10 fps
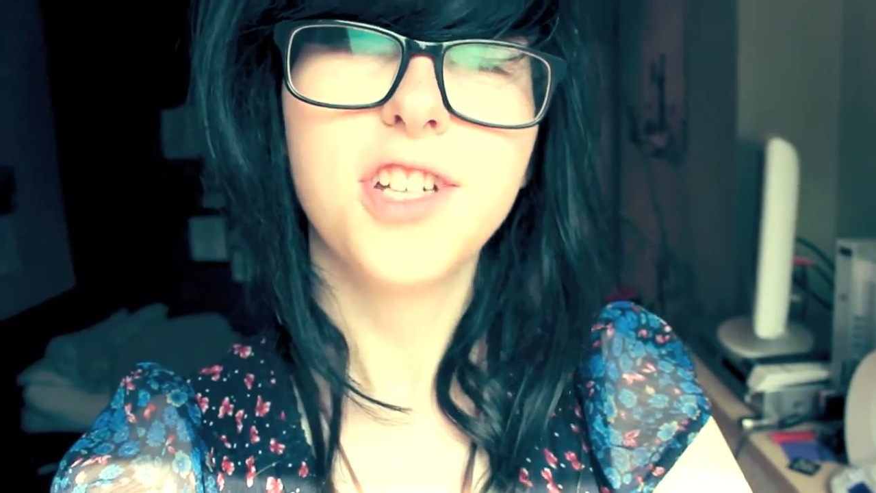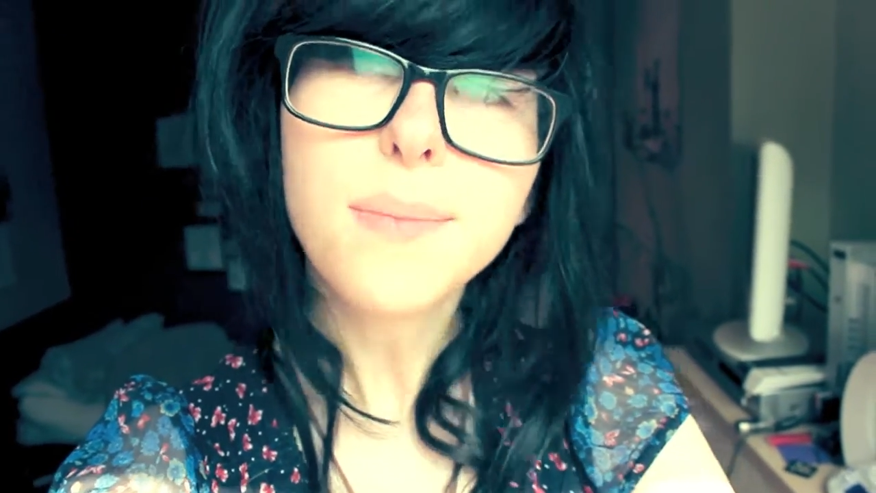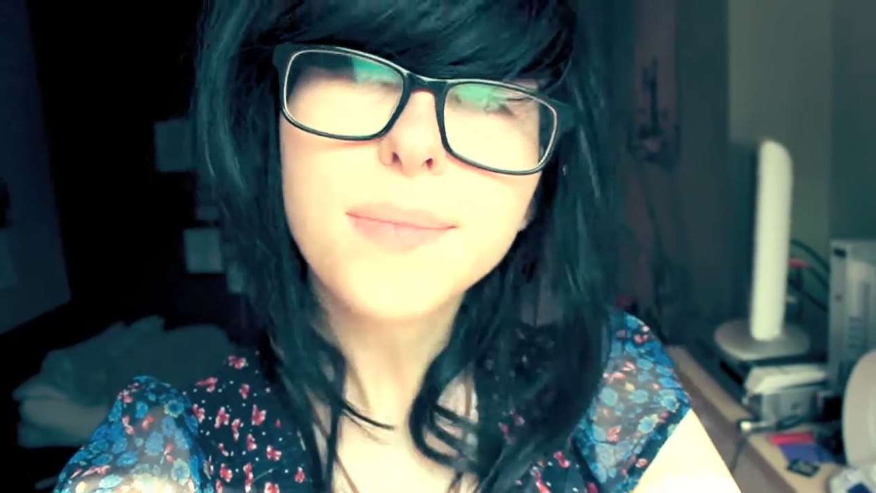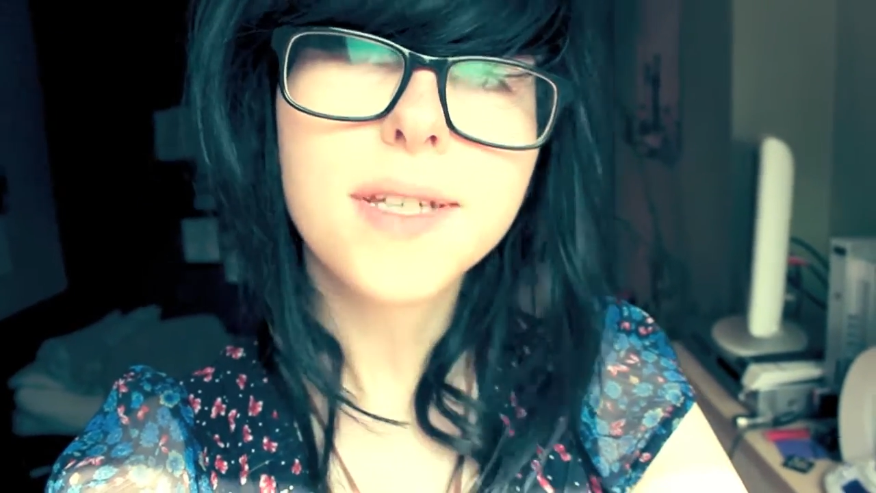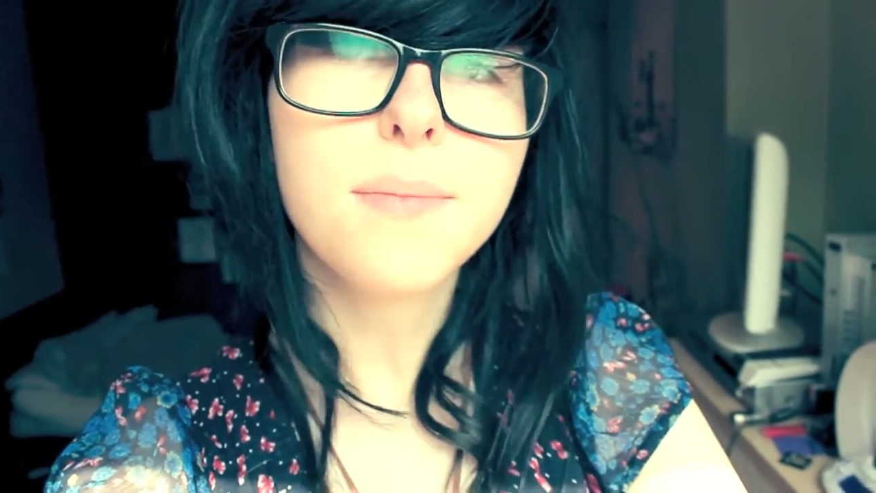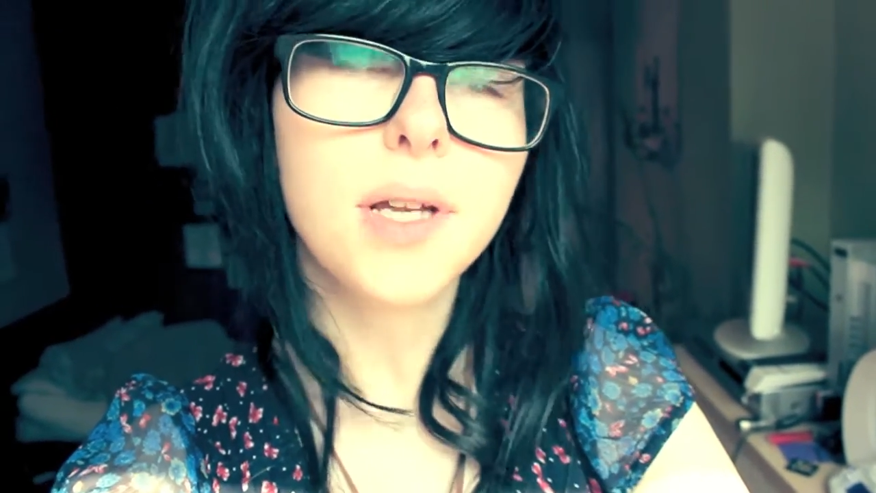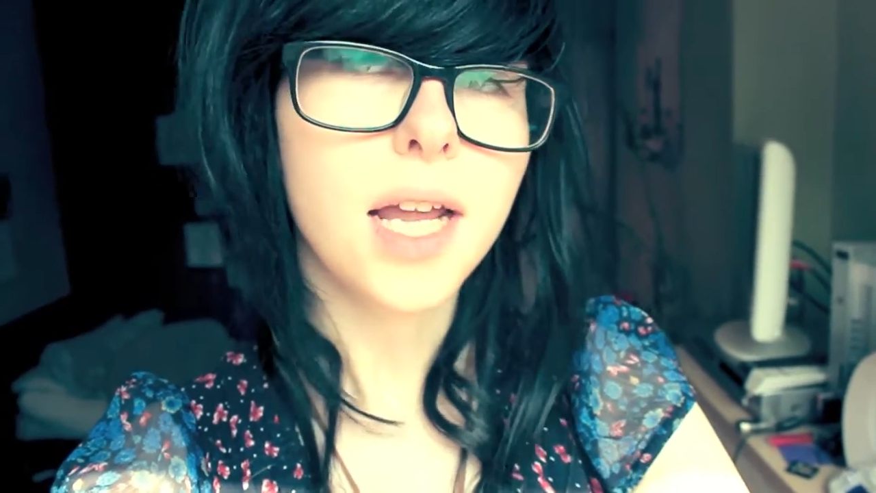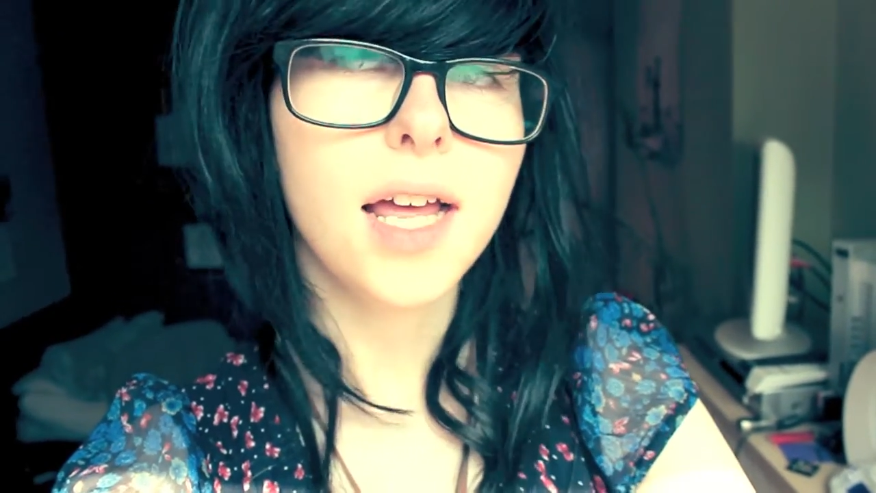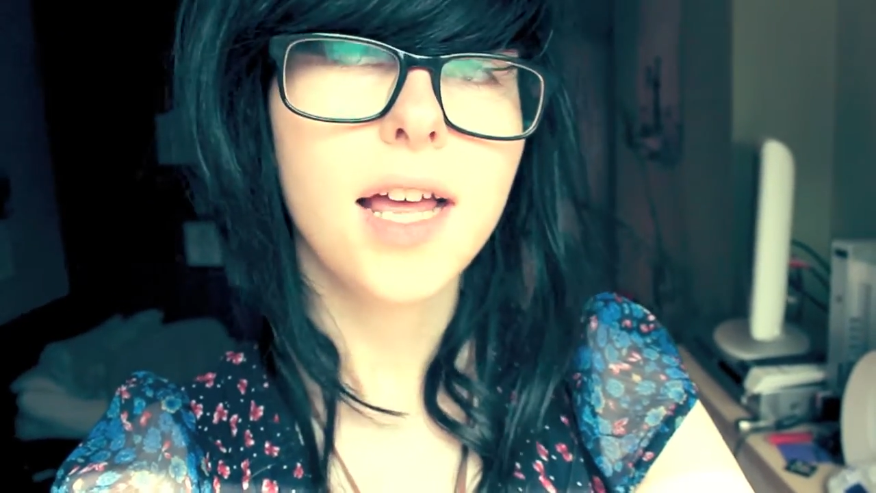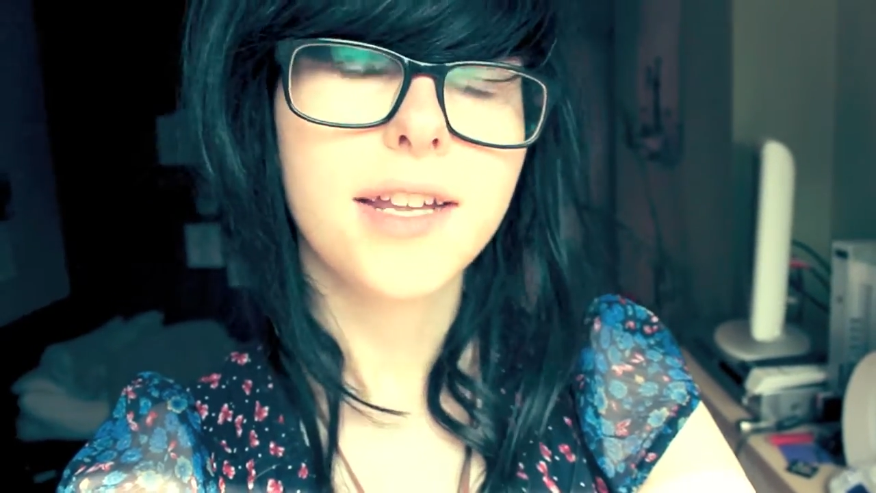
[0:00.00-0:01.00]
Gypsy
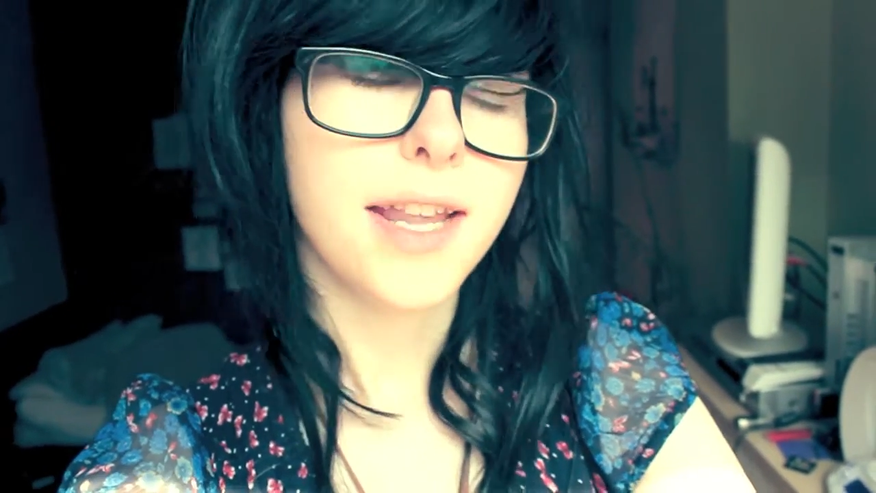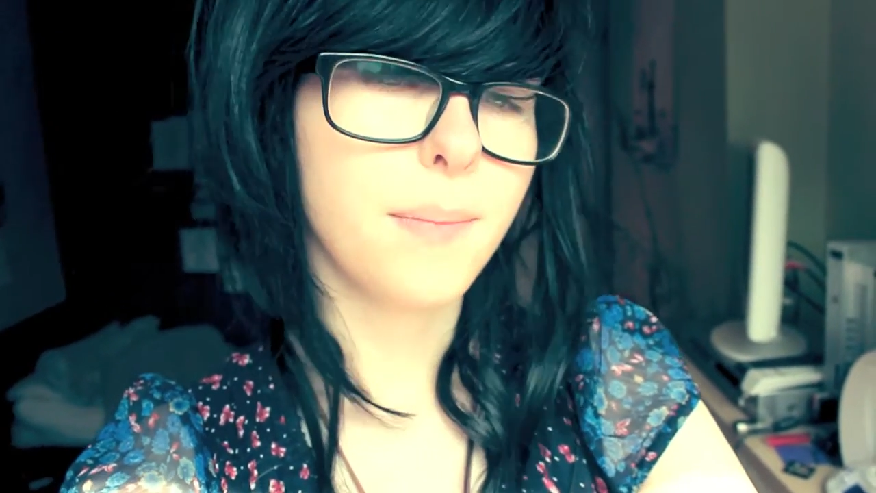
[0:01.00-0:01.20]
Blood.